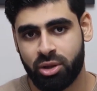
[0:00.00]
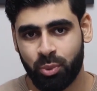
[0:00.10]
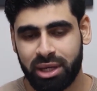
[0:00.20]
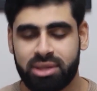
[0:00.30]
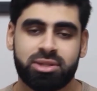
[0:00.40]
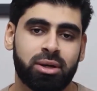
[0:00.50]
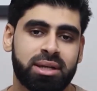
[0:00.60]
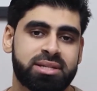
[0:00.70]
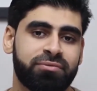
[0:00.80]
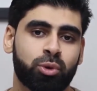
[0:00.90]
We can
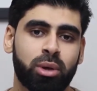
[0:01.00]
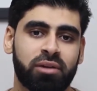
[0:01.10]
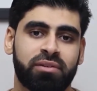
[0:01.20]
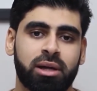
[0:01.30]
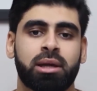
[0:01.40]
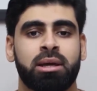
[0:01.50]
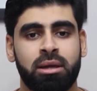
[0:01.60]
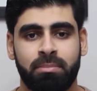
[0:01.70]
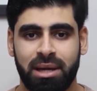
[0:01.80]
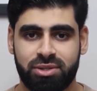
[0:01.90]
talk and see if you qualify.
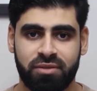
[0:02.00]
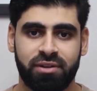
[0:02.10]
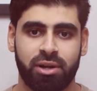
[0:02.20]
Back to the